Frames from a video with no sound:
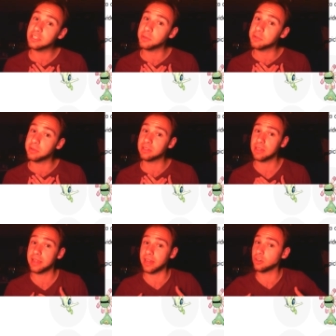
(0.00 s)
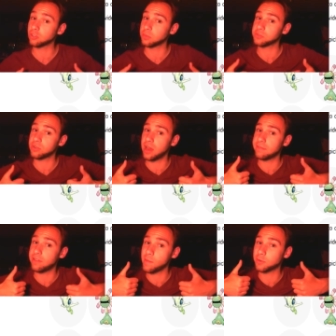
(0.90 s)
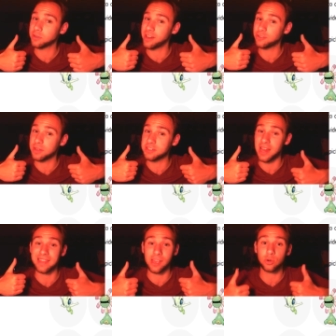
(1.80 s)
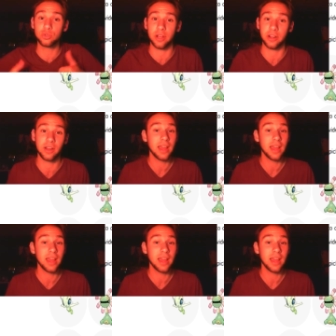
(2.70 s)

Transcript: please, please like and or subscribe. Follow me on Twitter and Twitch at That Cool Trainer.